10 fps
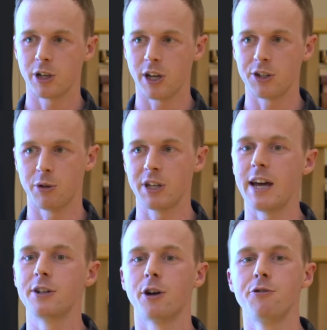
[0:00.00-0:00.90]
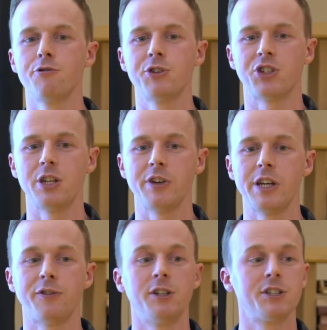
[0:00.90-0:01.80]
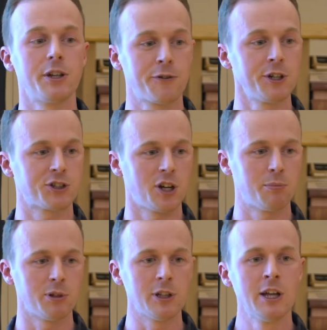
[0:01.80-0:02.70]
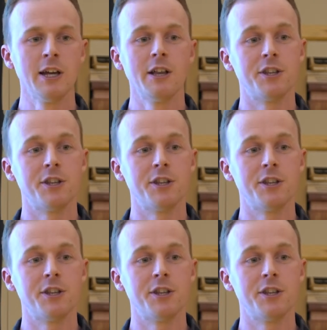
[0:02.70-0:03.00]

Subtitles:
Okay, so again, go through the CV, find a different example.